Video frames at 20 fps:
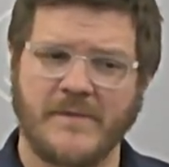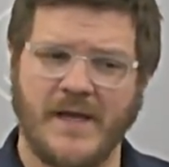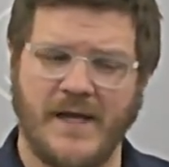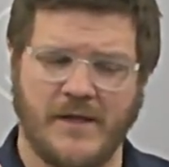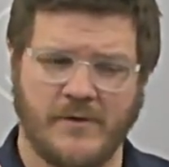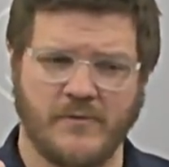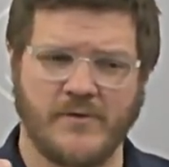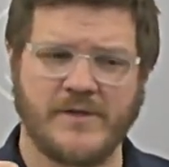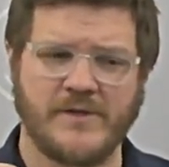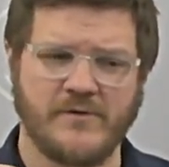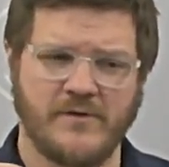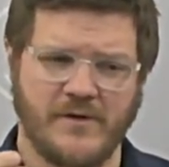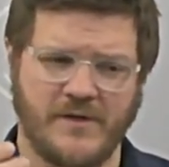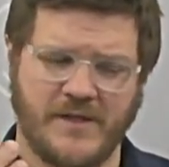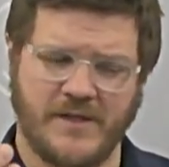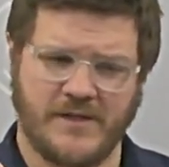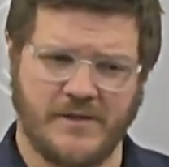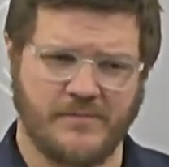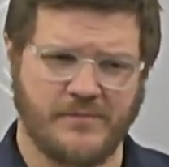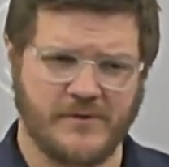And when you
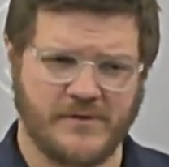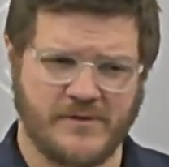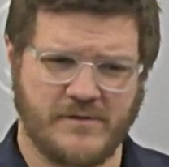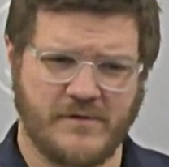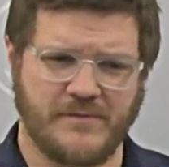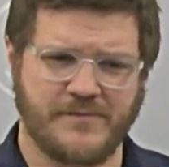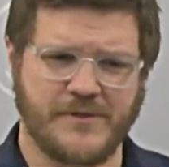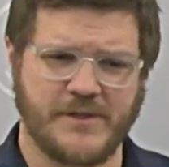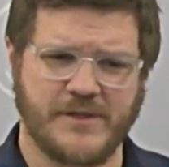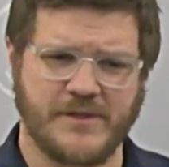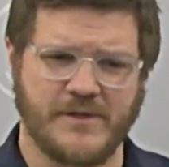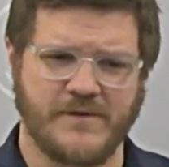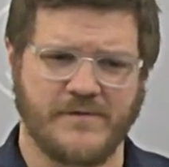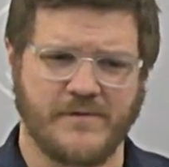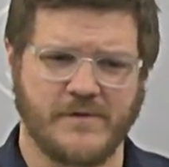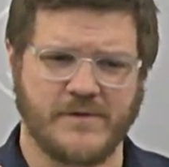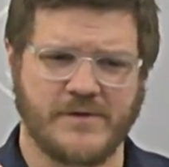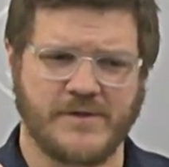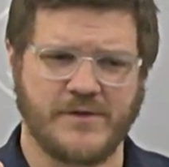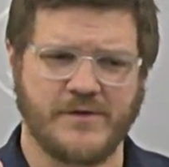look at the prescription
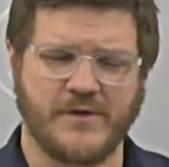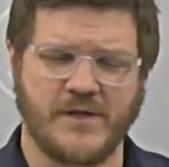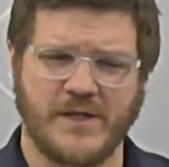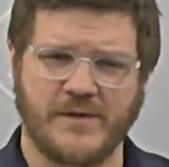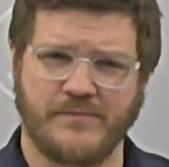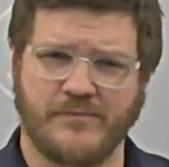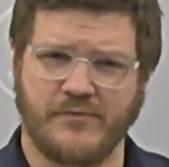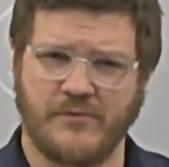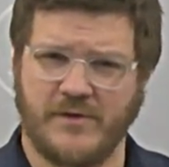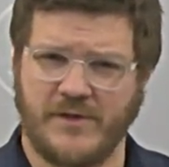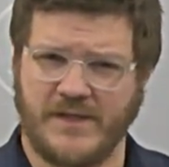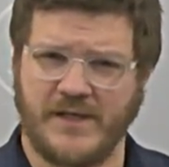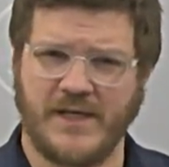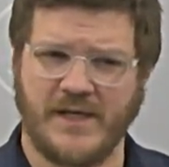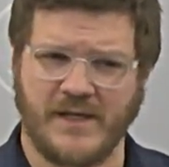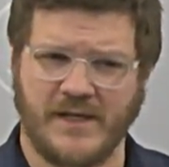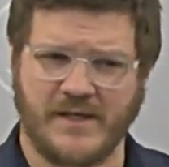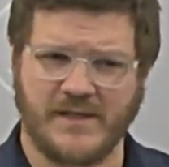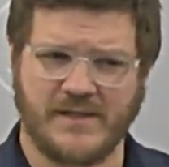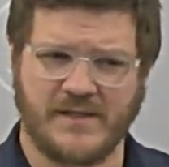difference, you can
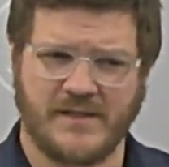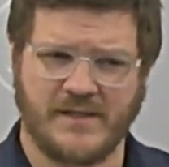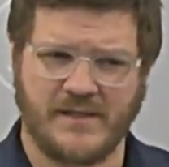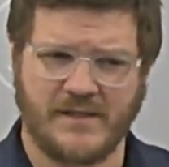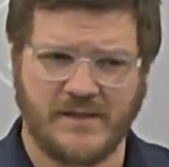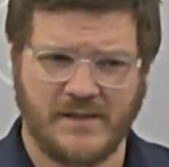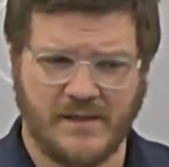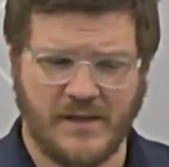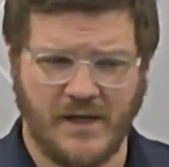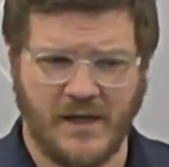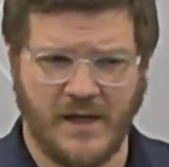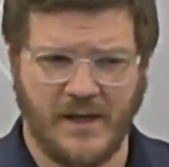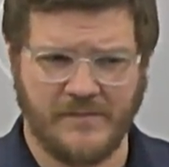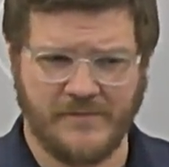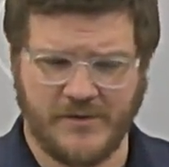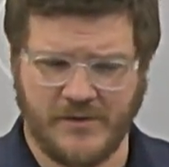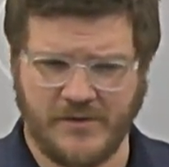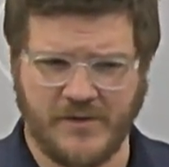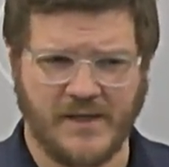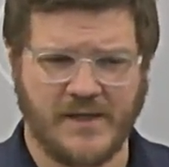predict,
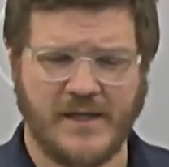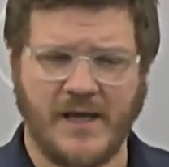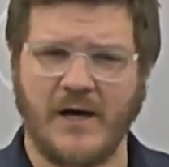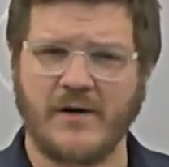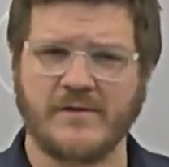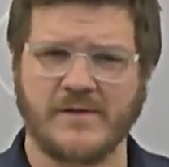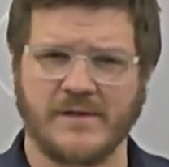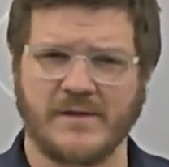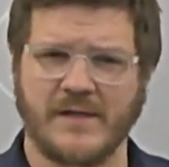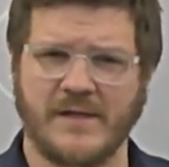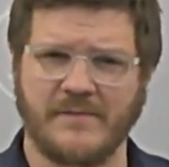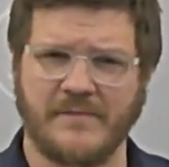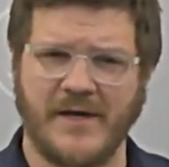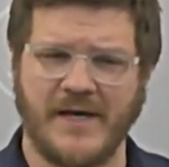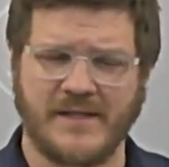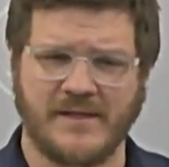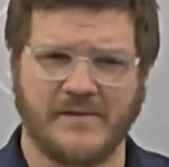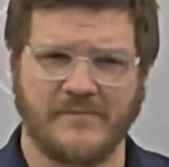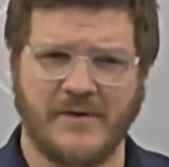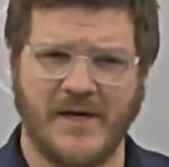you can calculate
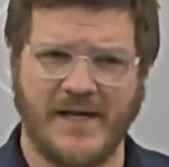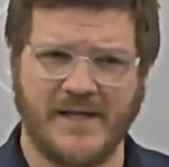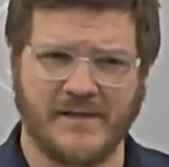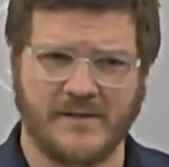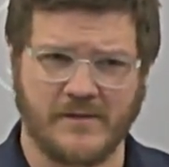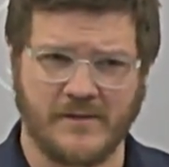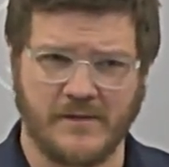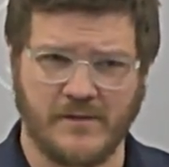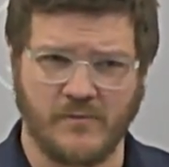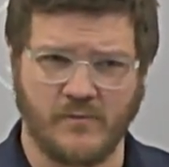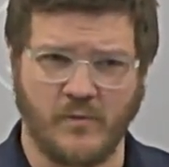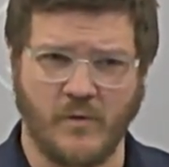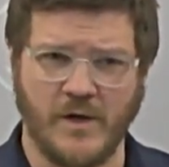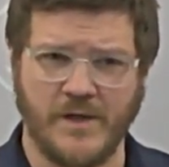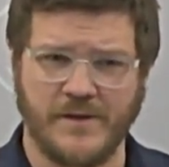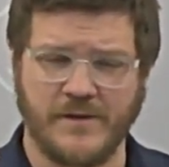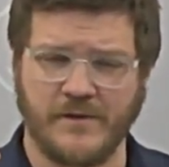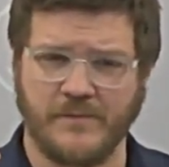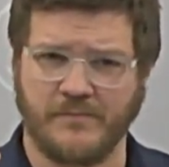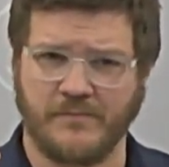mathematically
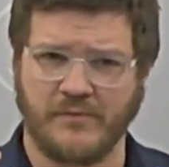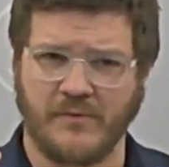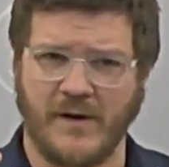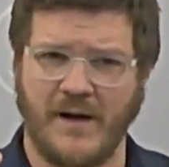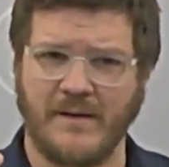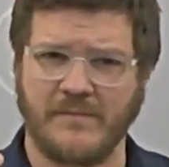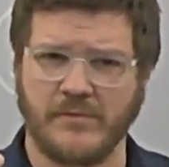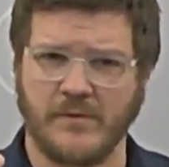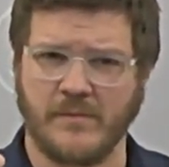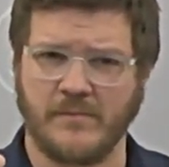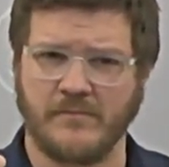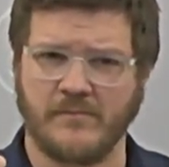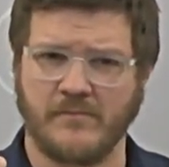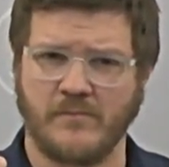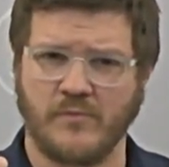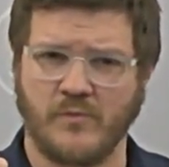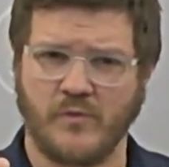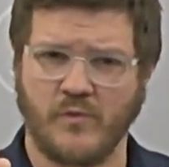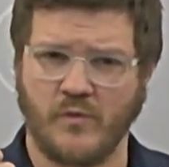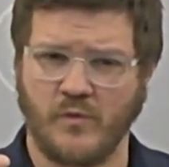what the
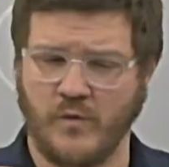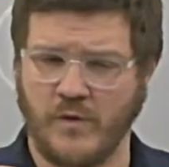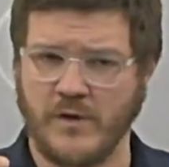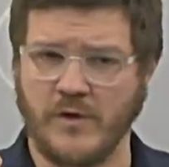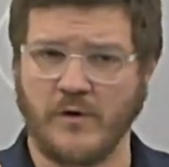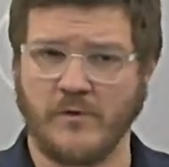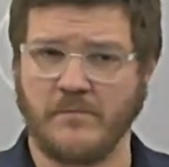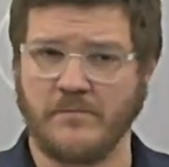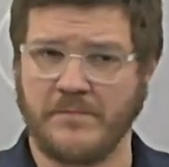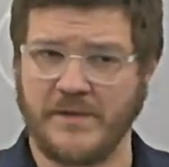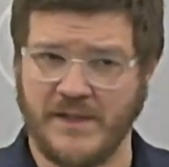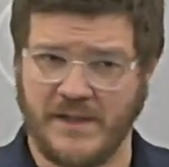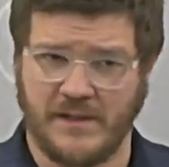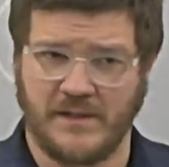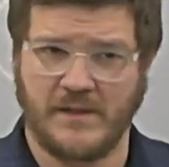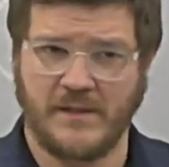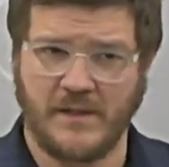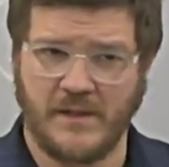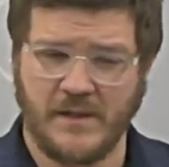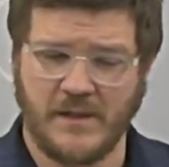problem will be.